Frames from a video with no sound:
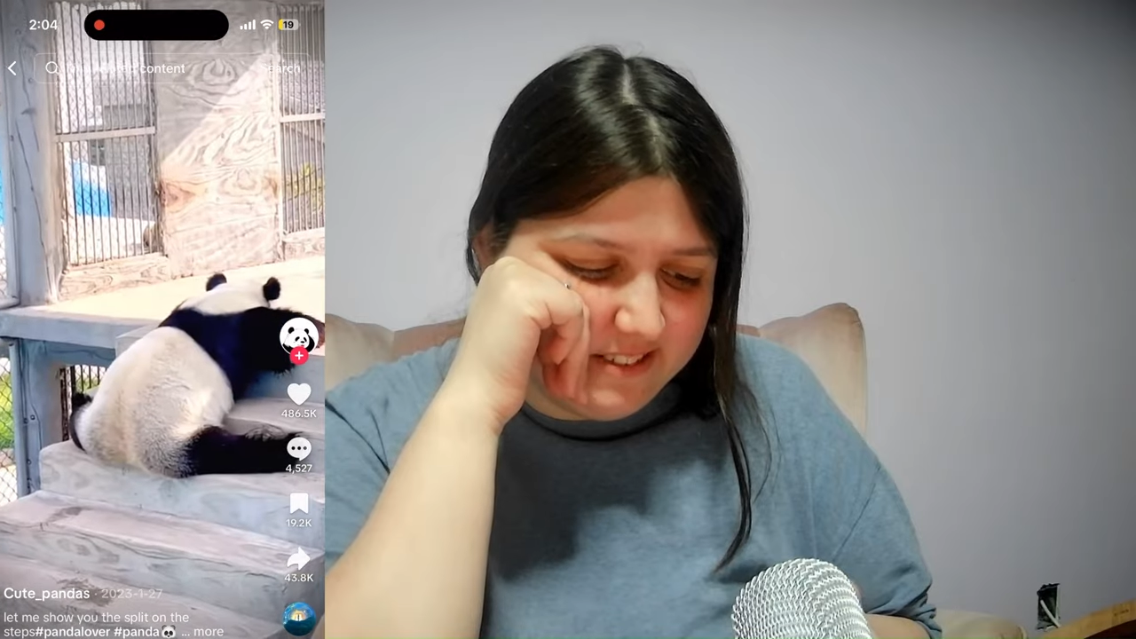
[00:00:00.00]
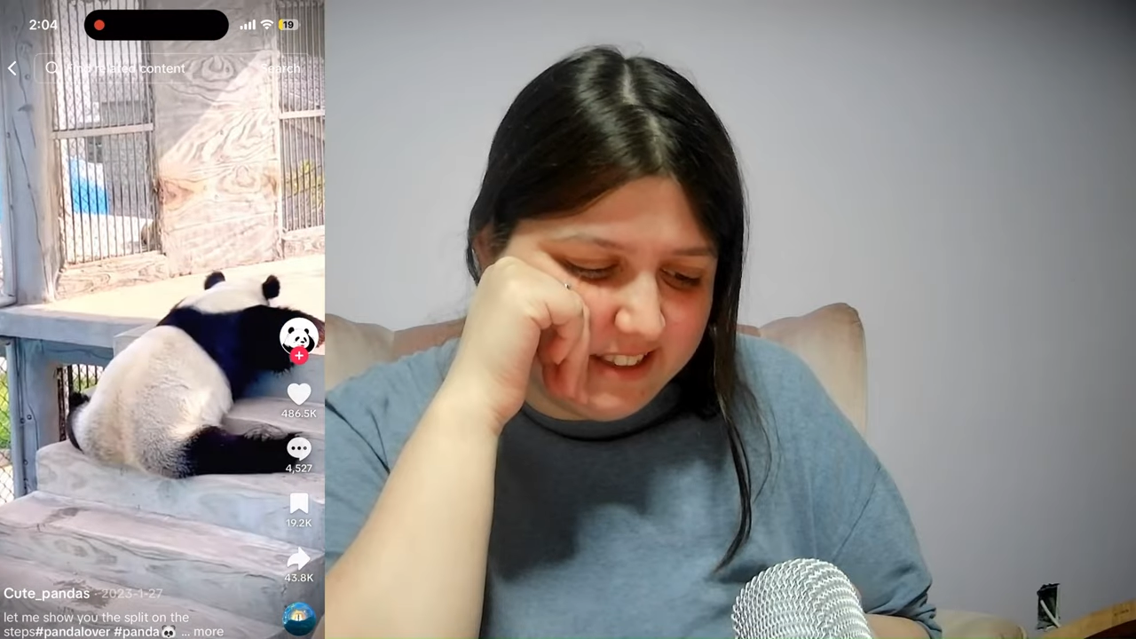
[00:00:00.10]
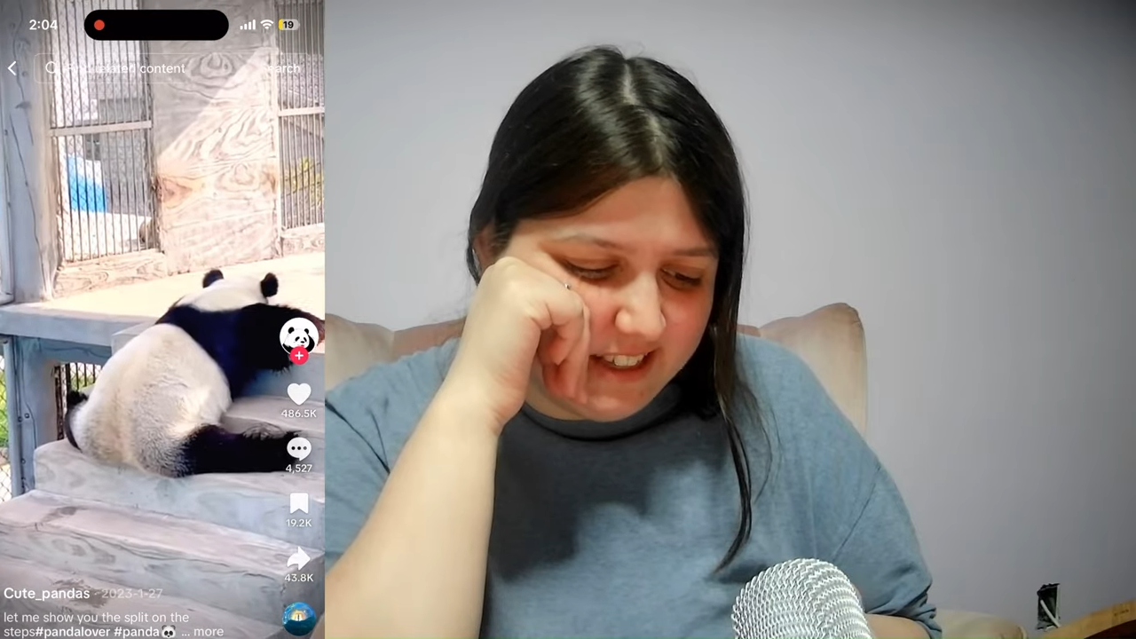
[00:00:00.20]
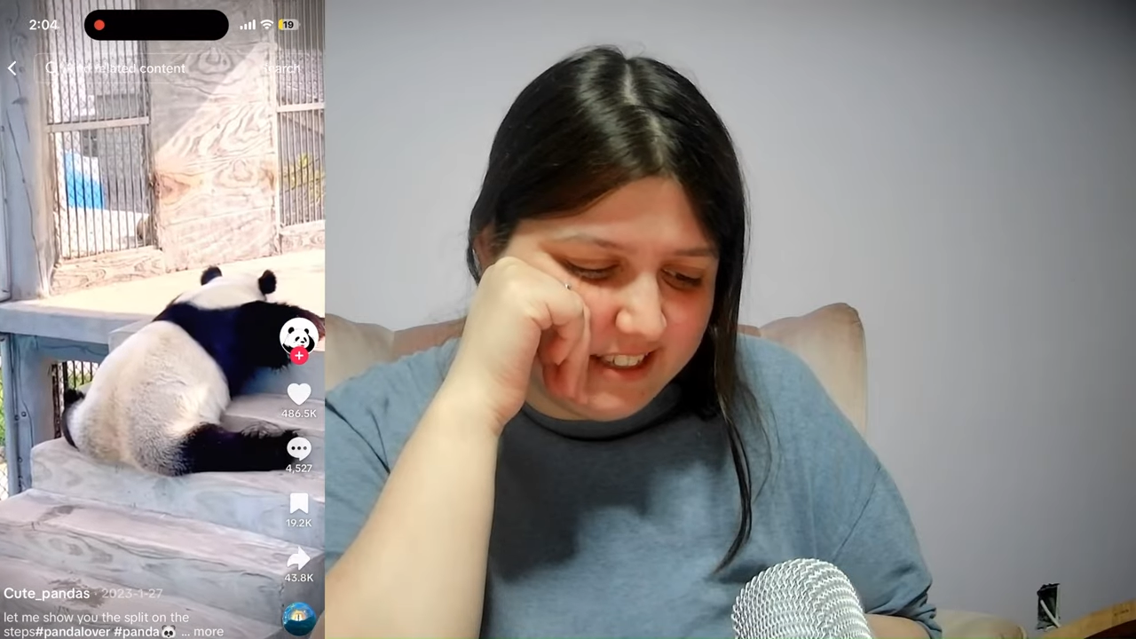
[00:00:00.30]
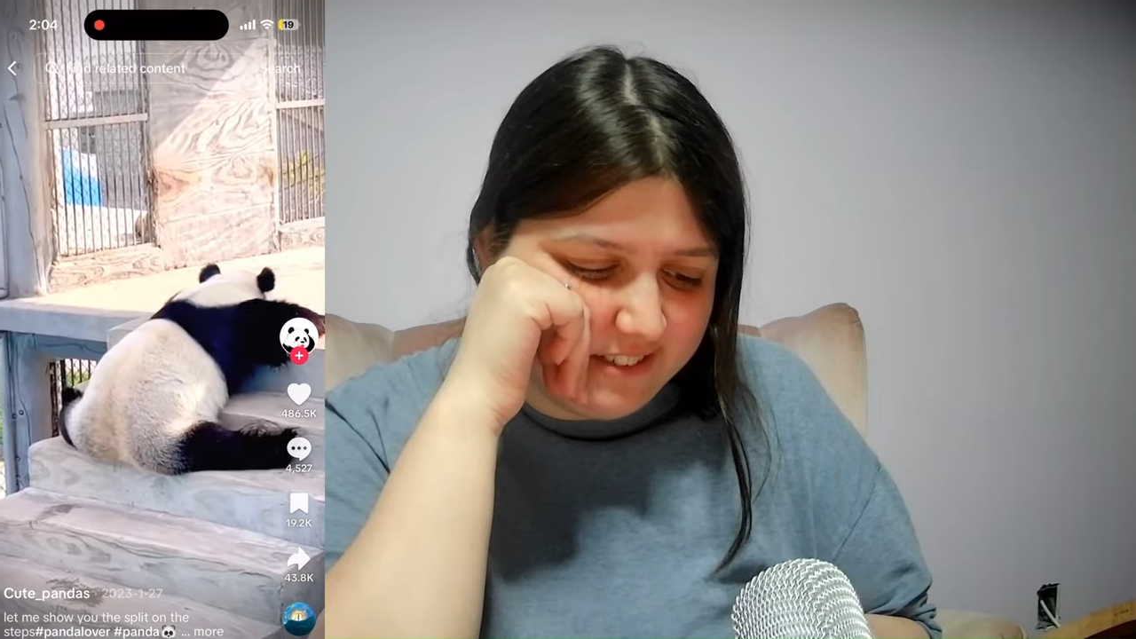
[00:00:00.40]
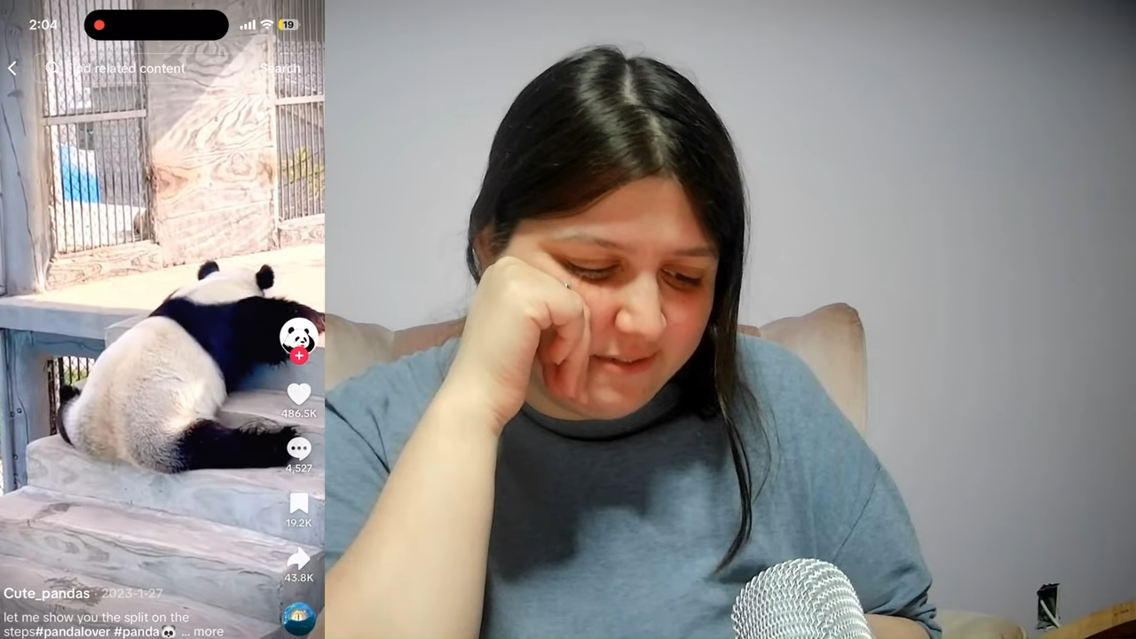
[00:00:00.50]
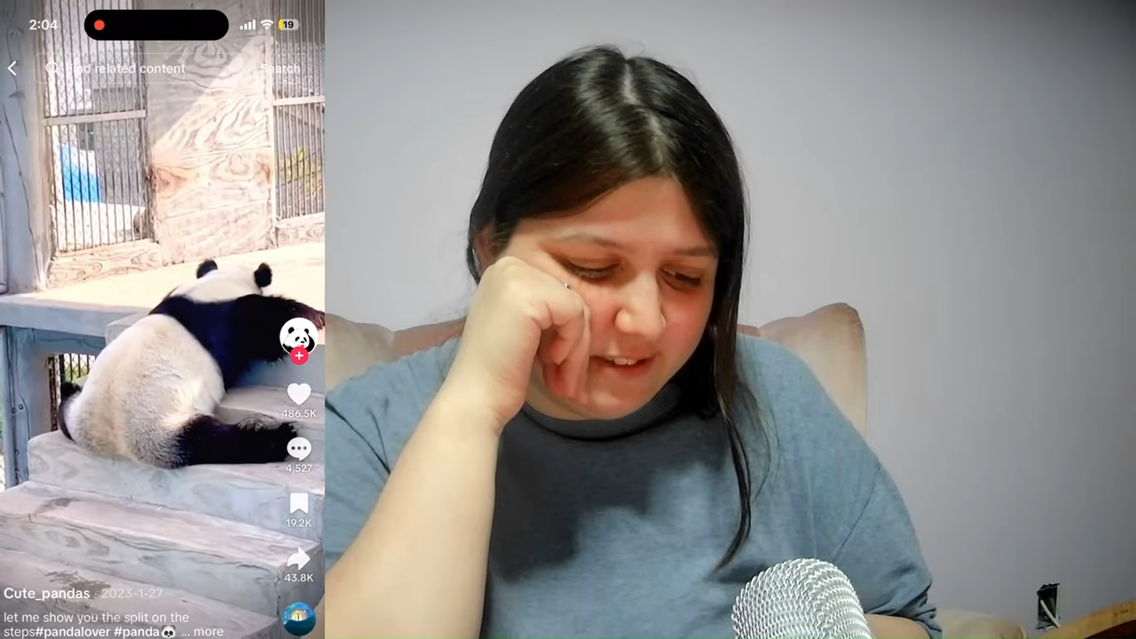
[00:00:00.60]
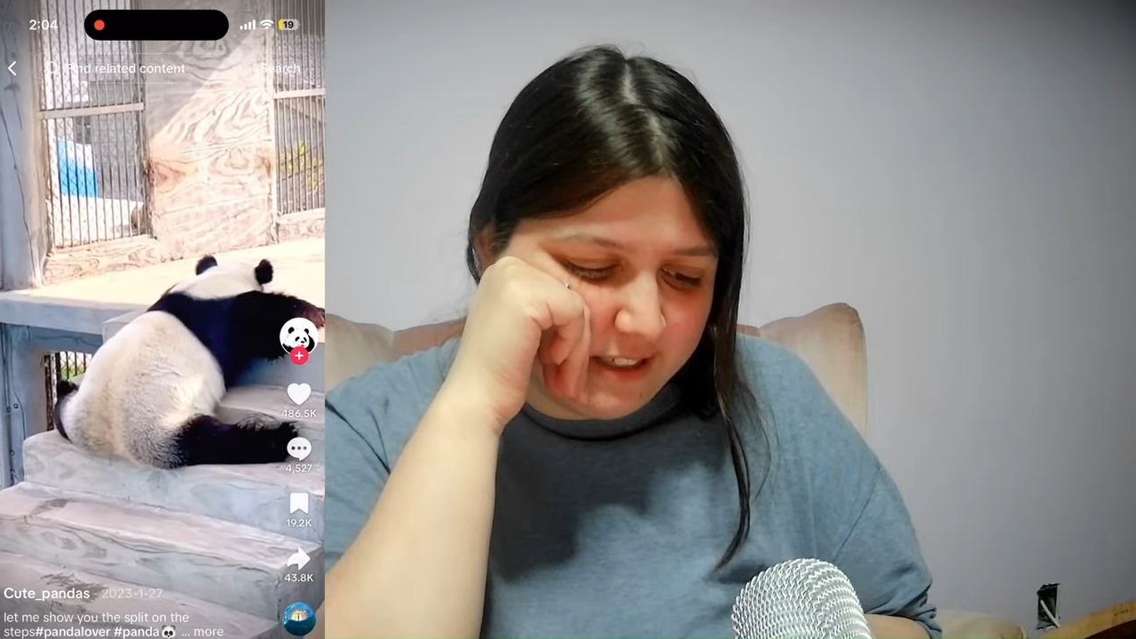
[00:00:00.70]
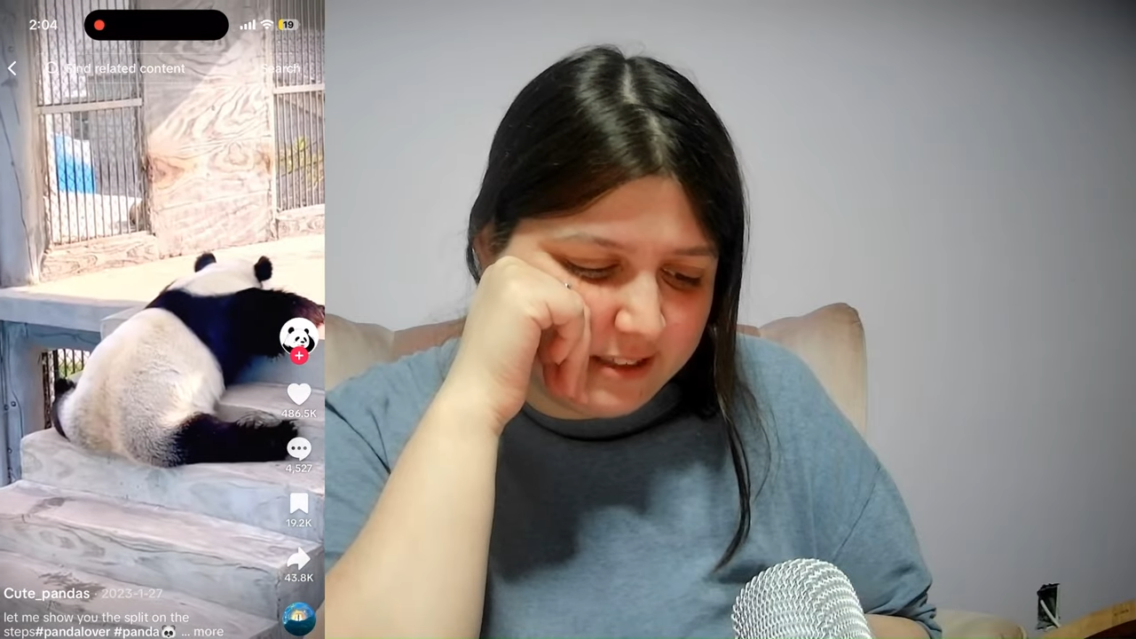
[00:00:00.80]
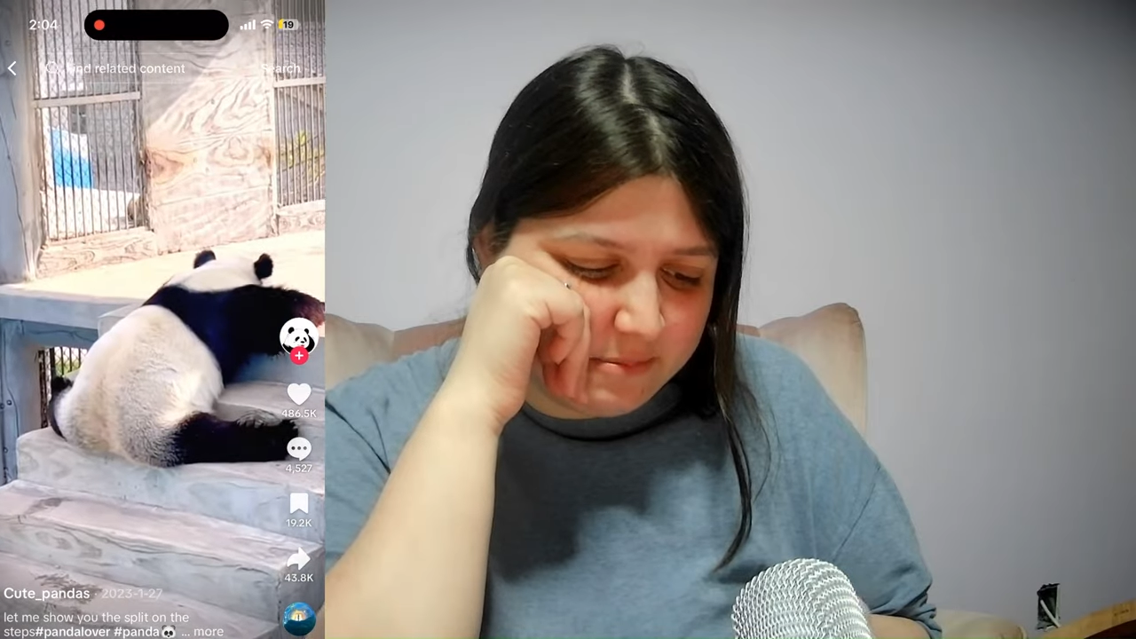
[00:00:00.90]
That's how
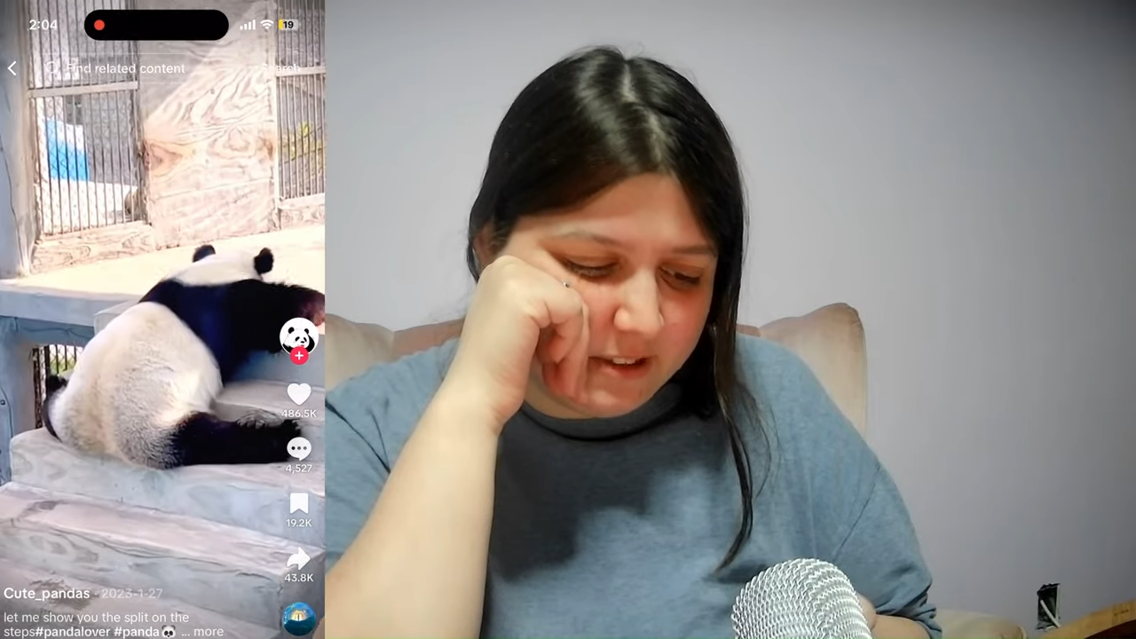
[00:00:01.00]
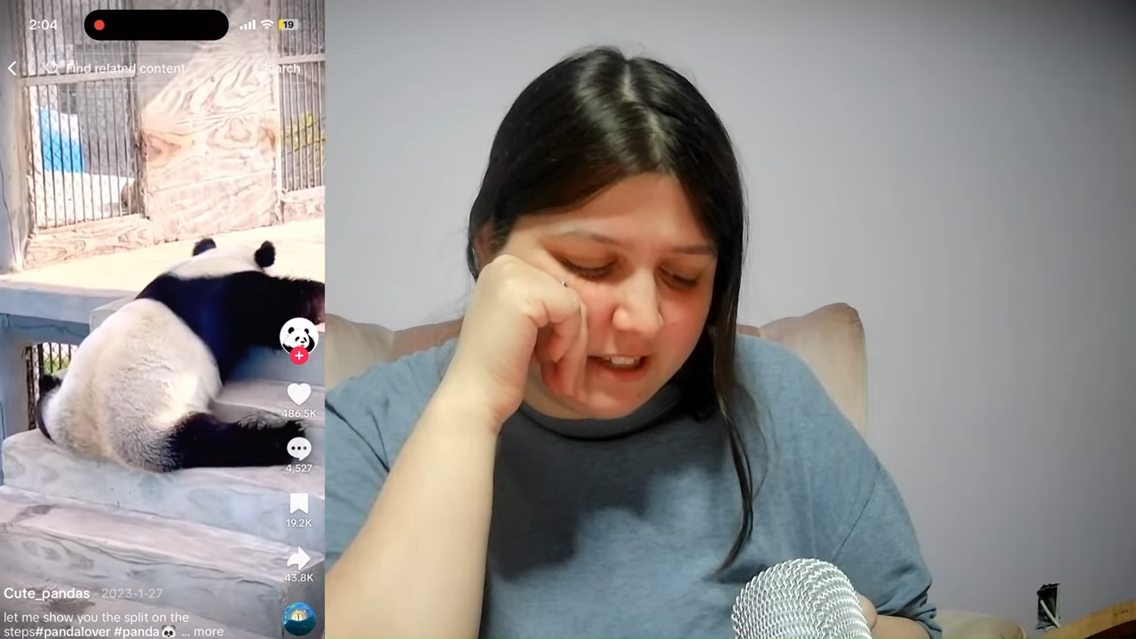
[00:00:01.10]
flexible